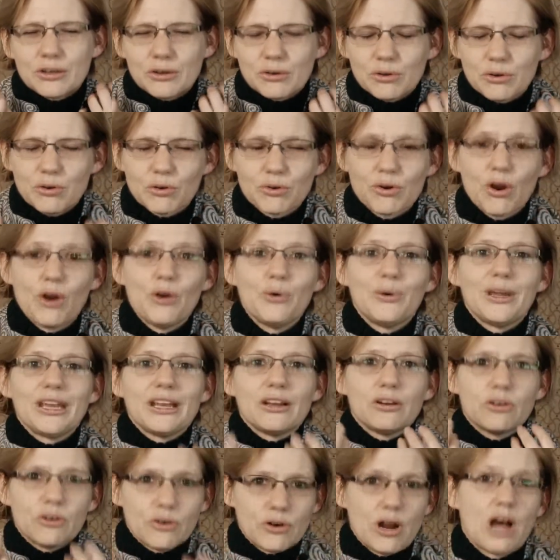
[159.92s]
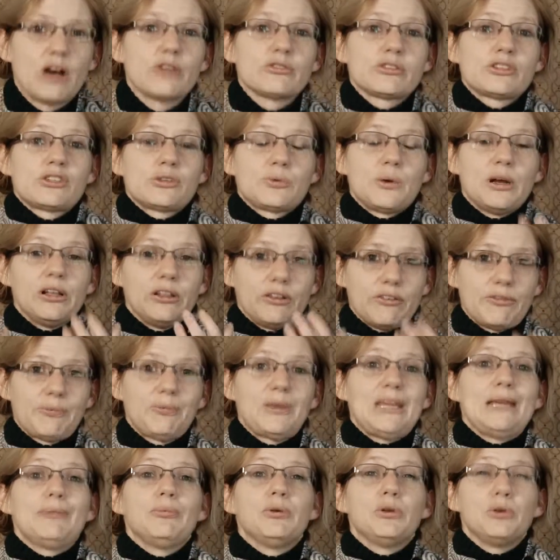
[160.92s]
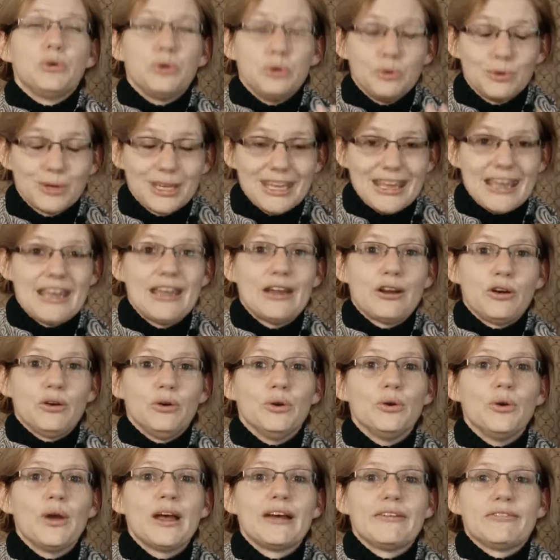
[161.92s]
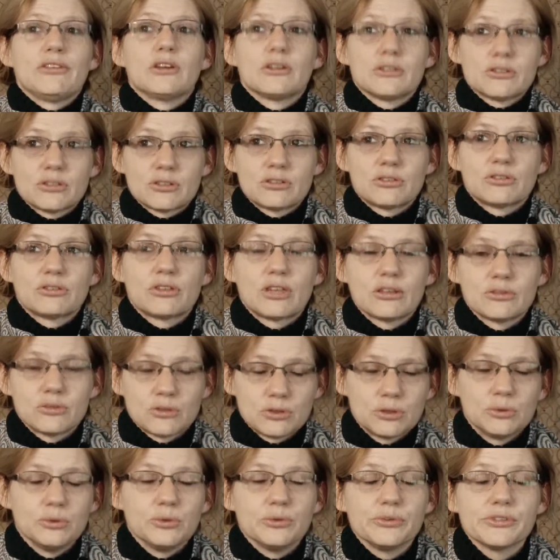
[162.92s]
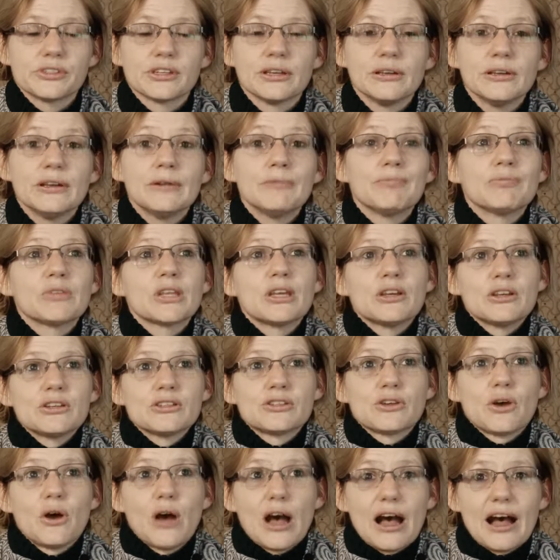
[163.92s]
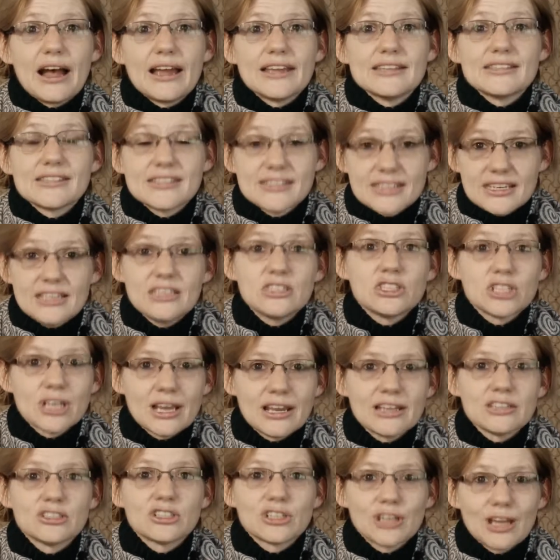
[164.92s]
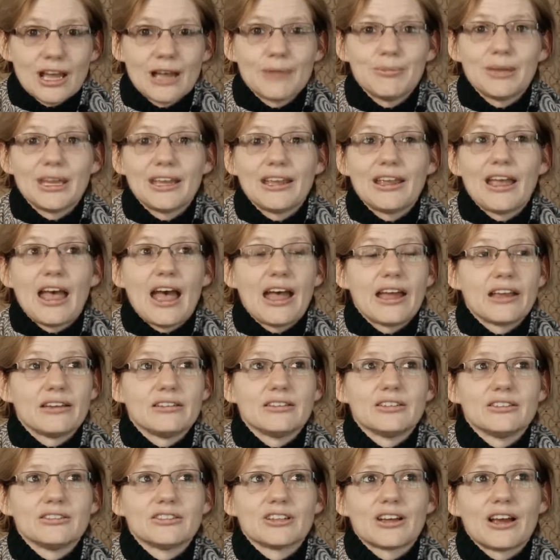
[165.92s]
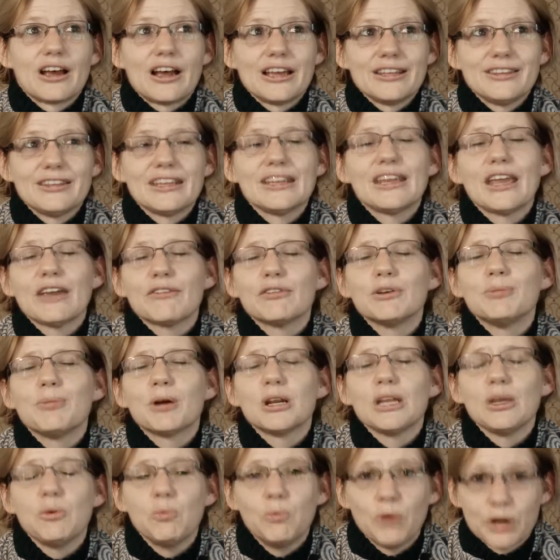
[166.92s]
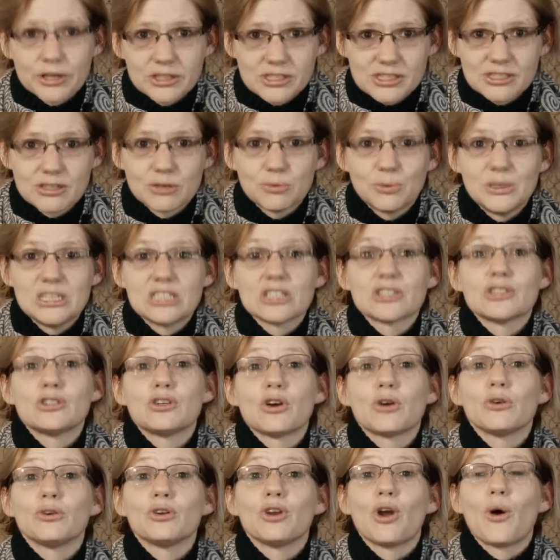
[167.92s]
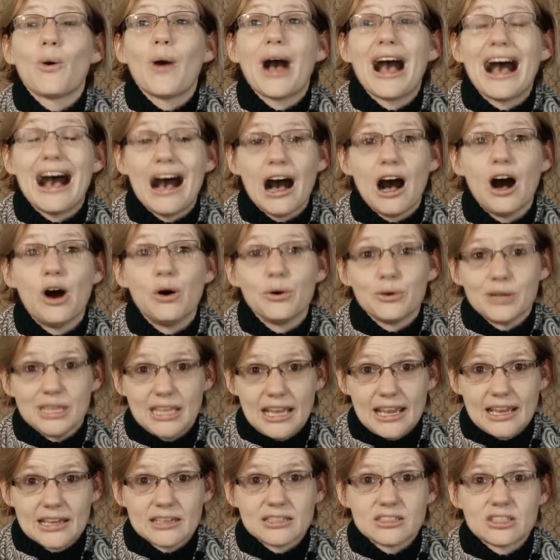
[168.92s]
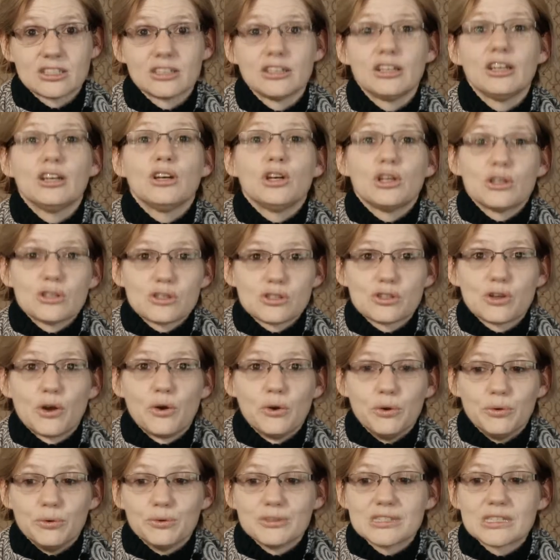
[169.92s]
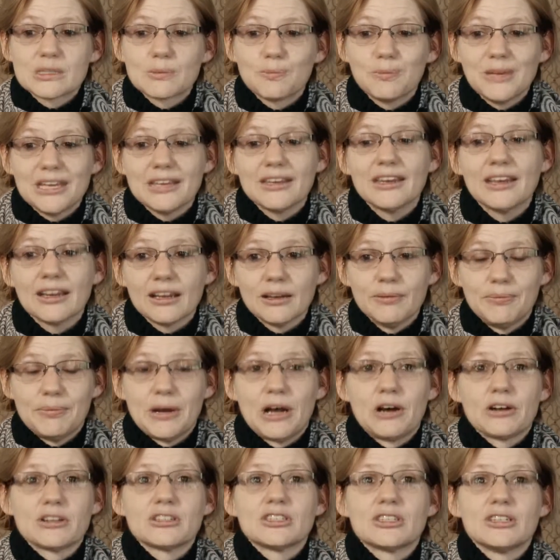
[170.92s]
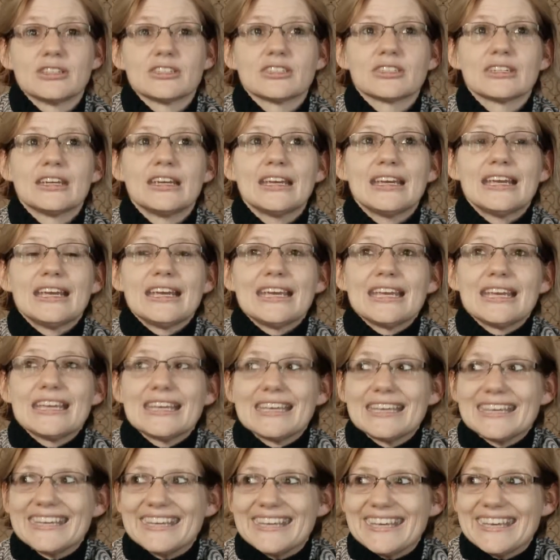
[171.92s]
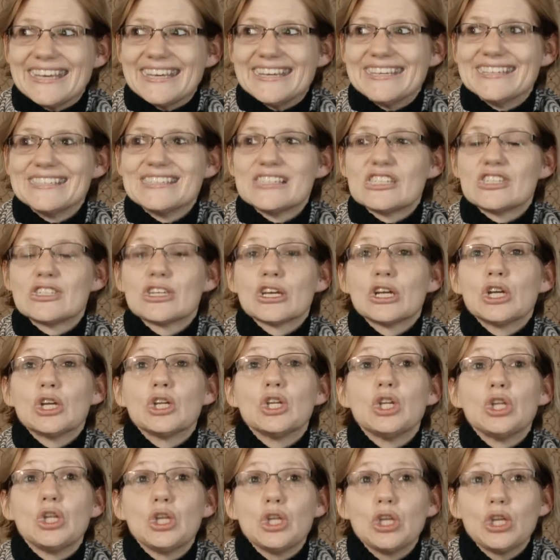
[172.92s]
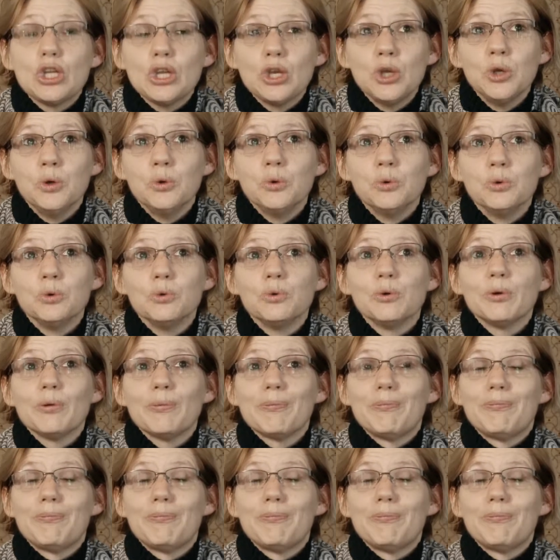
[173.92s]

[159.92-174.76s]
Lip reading: growing groundswell of people who care, who have those tools. So I see change coming, and I think everybody wants it. We just don't know how yet. So speaking about it is new,